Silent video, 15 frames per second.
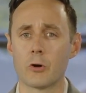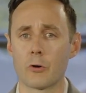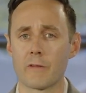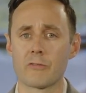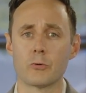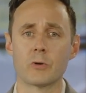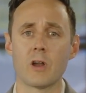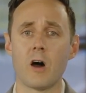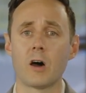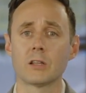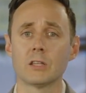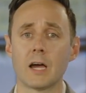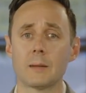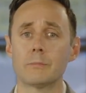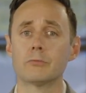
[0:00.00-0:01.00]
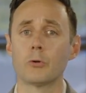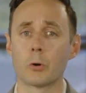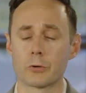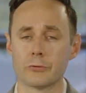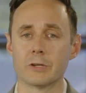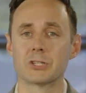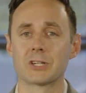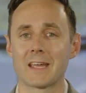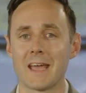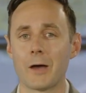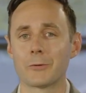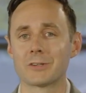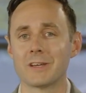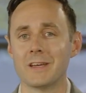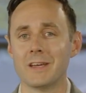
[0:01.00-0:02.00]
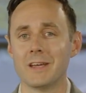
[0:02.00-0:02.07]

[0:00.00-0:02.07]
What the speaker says: or through an online brokerage account.